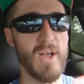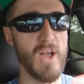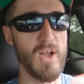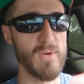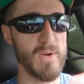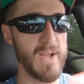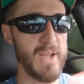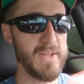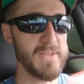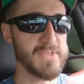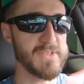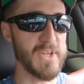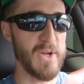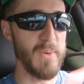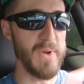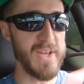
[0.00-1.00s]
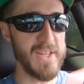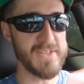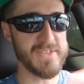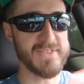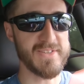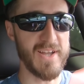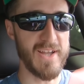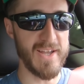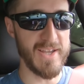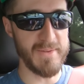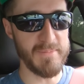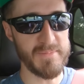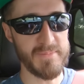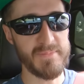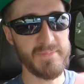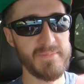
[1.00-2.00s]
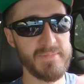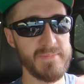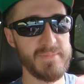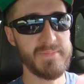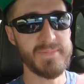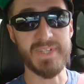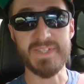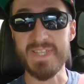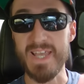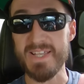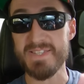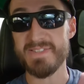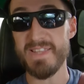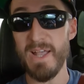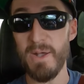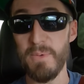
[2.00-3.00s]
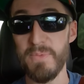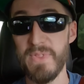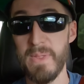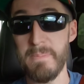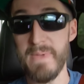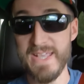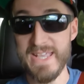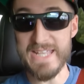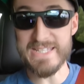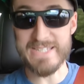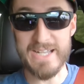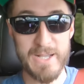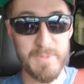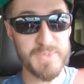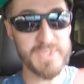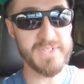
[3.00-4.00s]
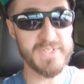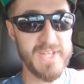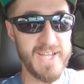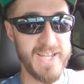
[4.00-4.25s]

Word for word: All right, so it is time to test out the Mickey Thompson